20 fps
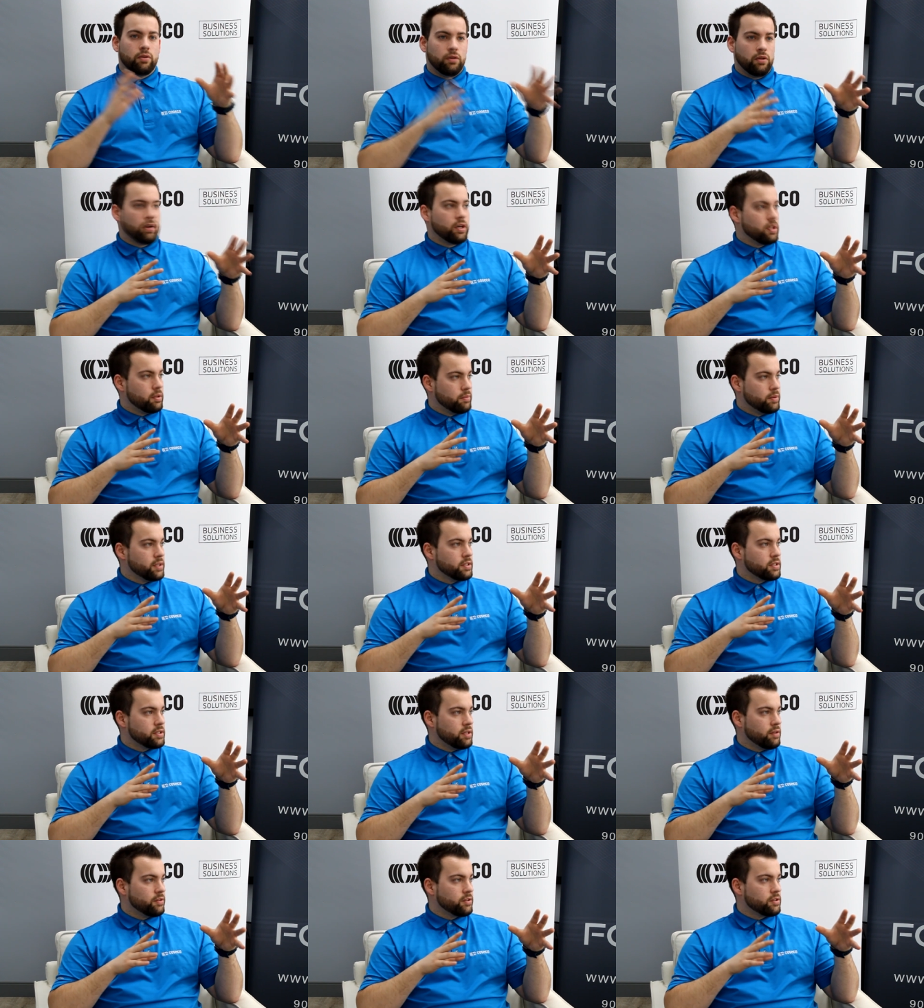look at the business
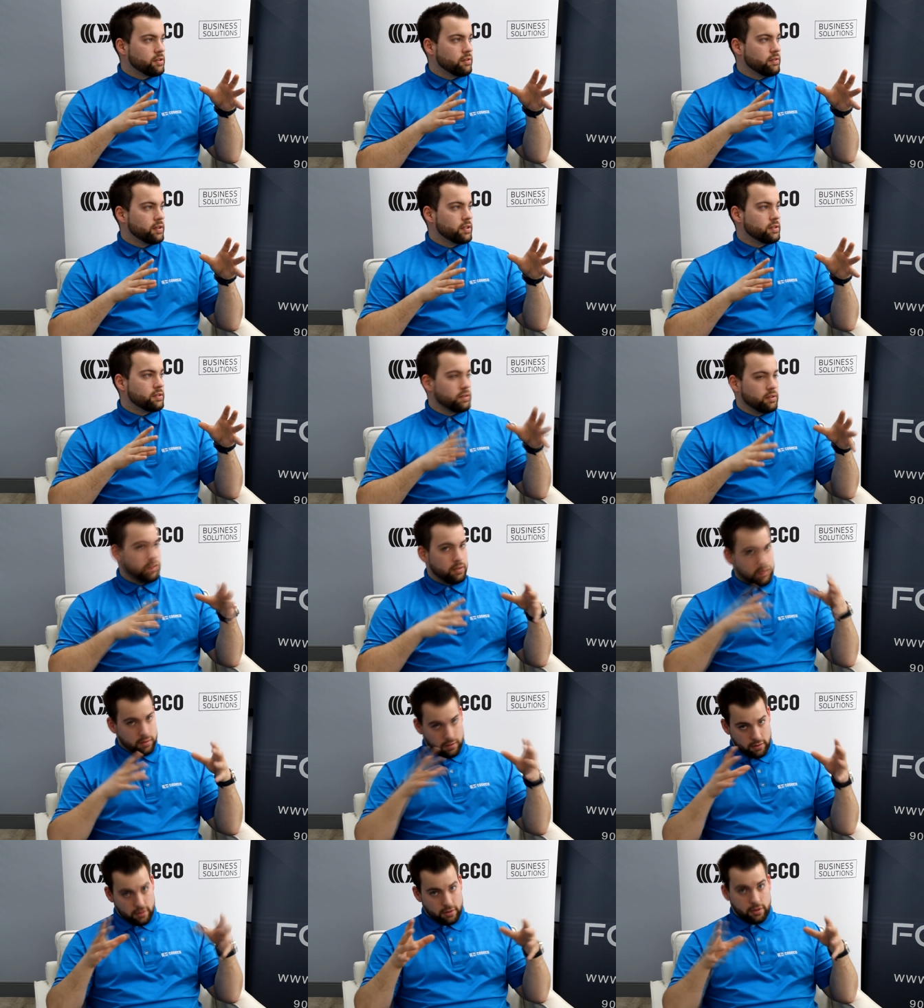level service,
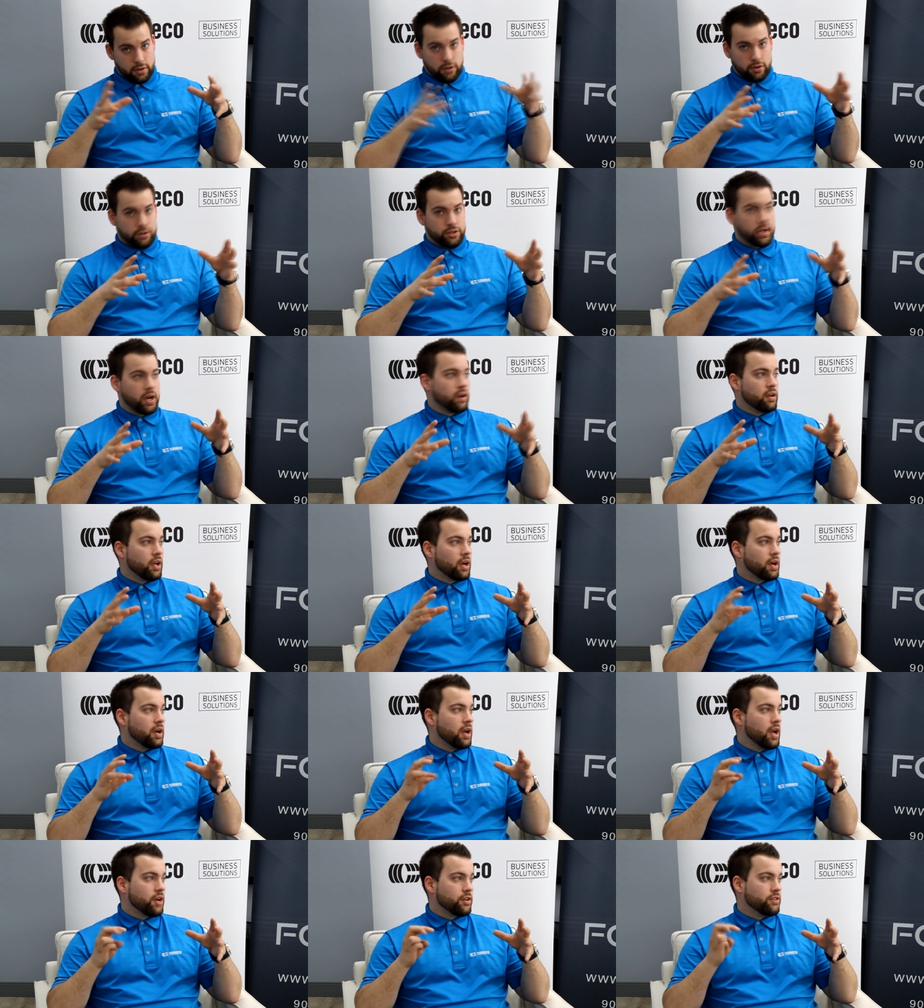you're sharing that
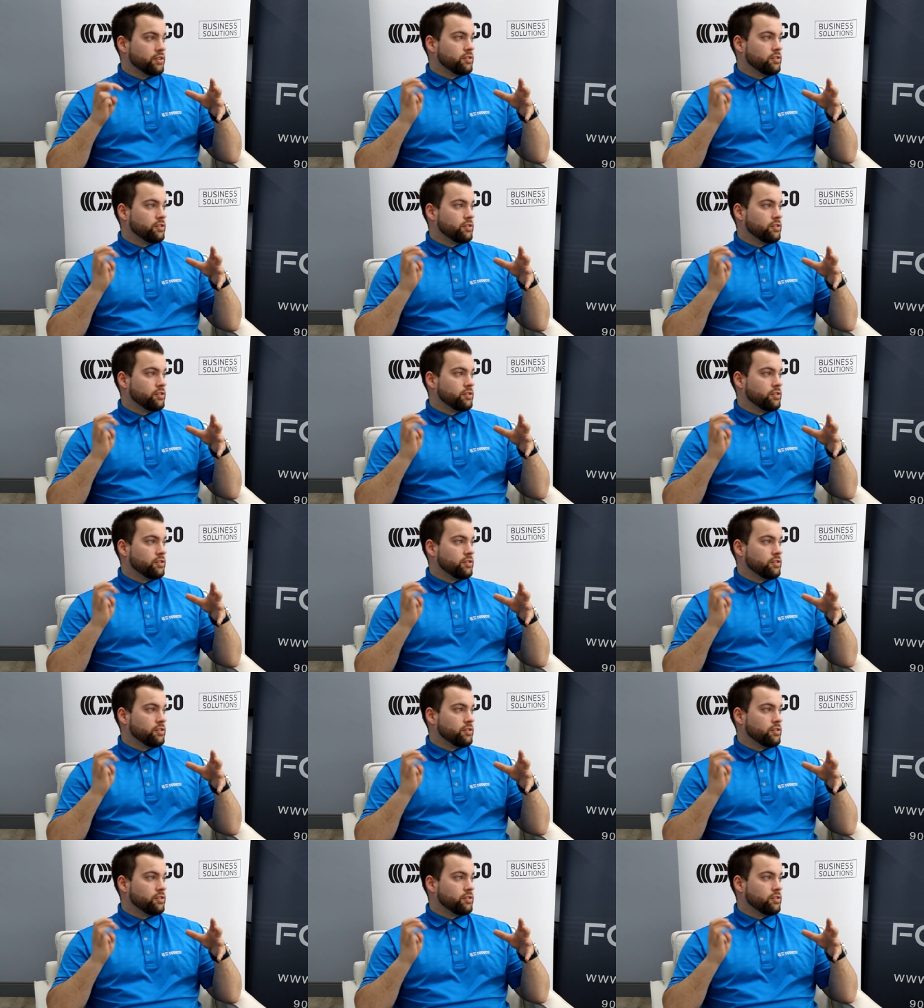connection.